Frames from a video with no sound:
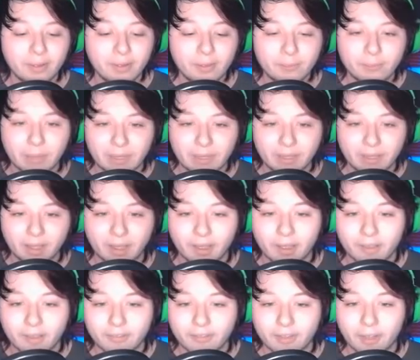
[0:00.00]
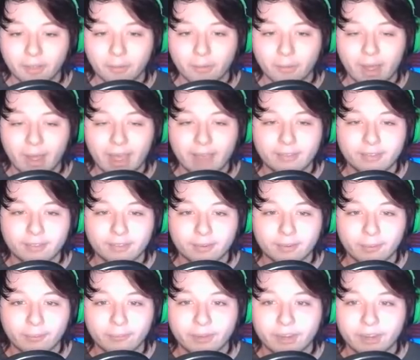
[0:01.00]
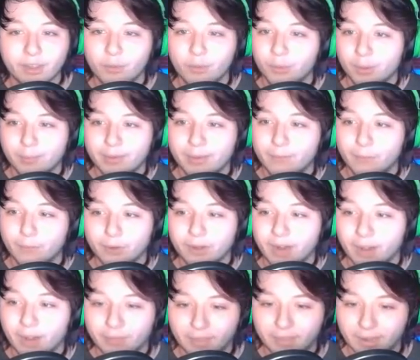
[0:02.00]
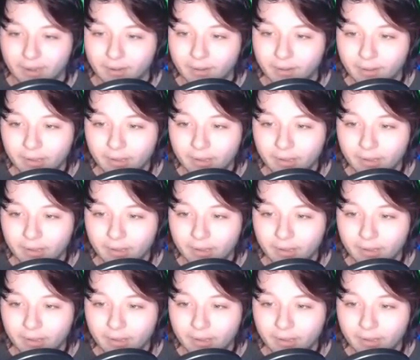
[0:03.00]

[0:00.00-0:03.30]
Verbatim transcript: because otherwise this whole video would have been for nothing.